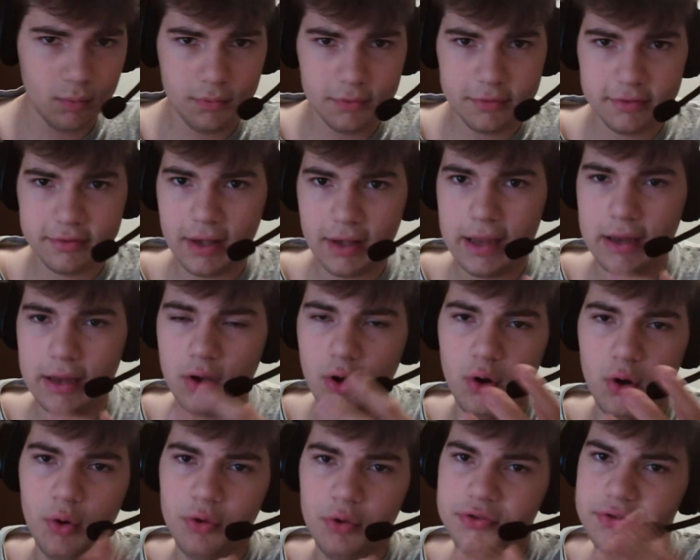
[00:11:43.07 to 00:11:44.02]
site
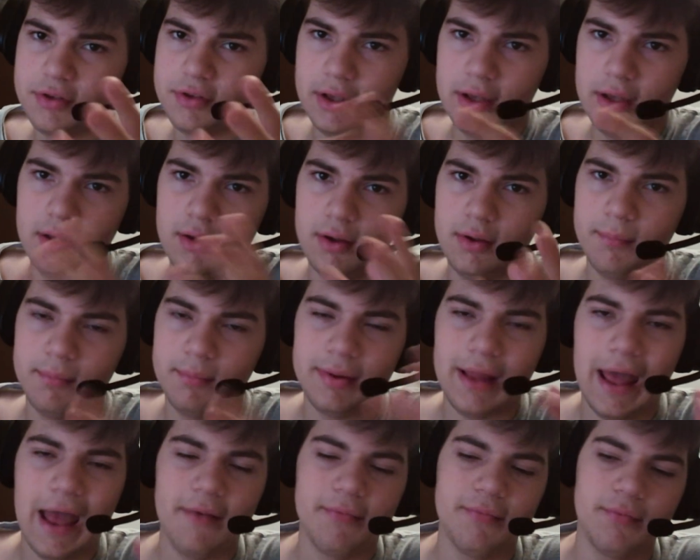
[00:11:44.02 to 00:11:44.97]
hosting
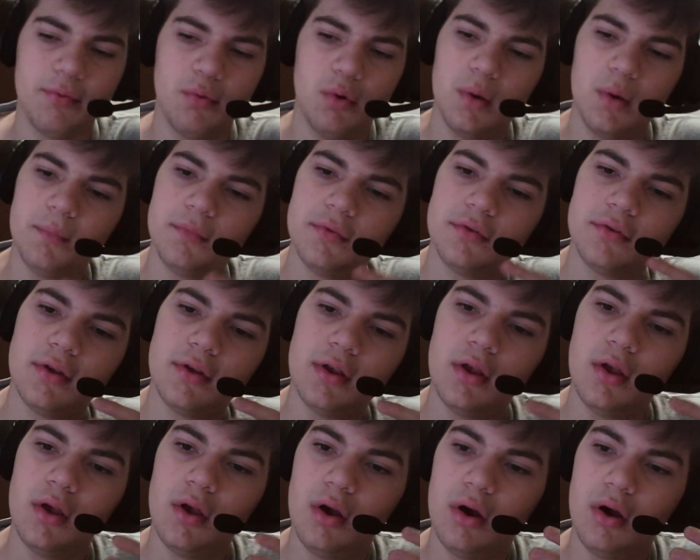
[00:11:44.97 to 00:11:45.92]
platforms
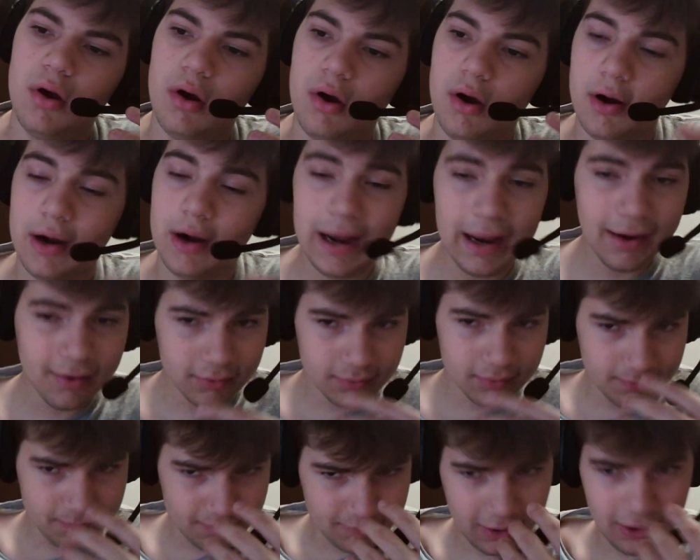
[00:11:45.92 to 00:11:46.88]
are
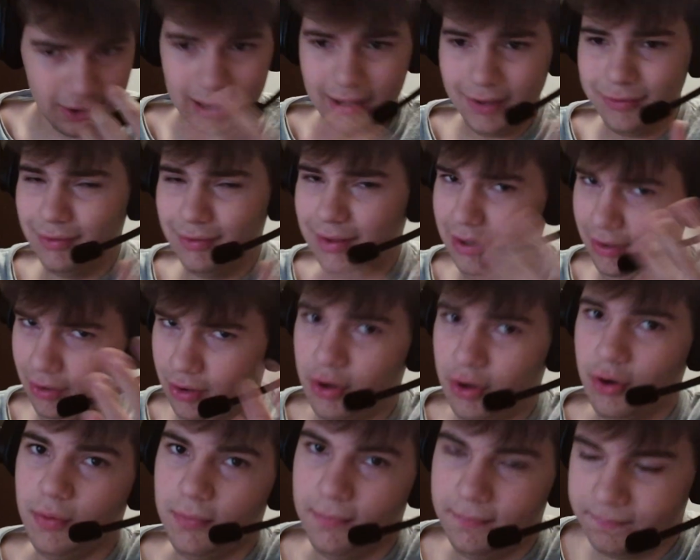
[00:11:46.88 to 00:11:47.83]
actually
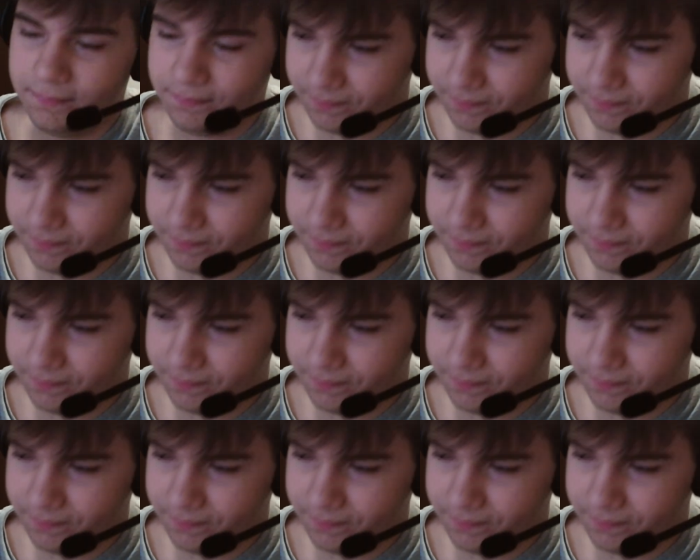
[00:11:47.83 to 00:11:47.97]
new